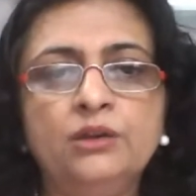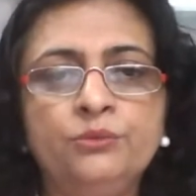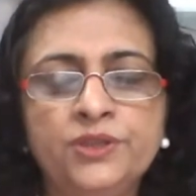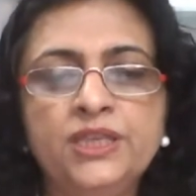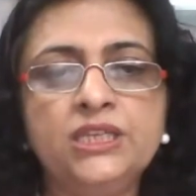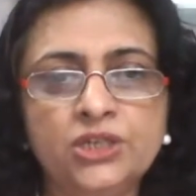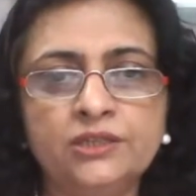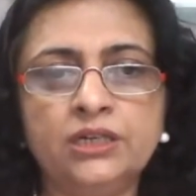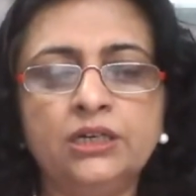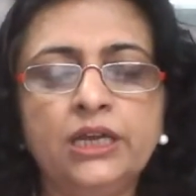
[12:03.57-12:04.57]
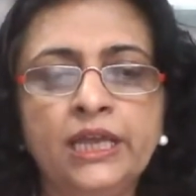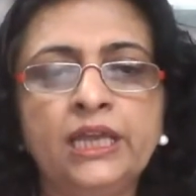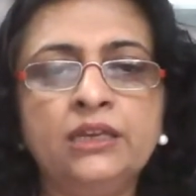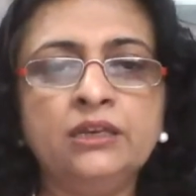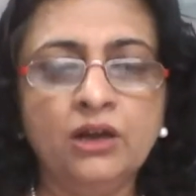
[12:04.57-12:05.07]
with each other,
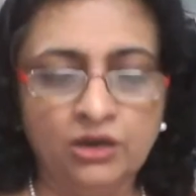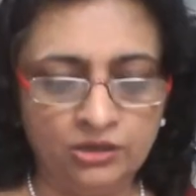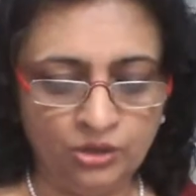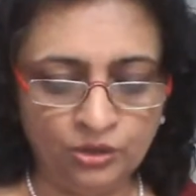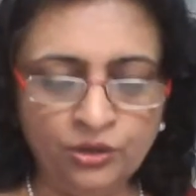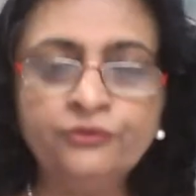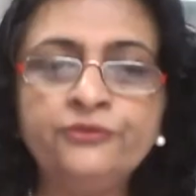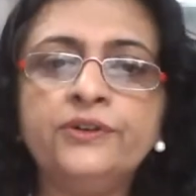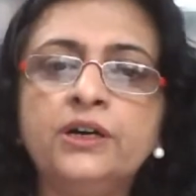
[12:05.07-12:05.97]
and a lot of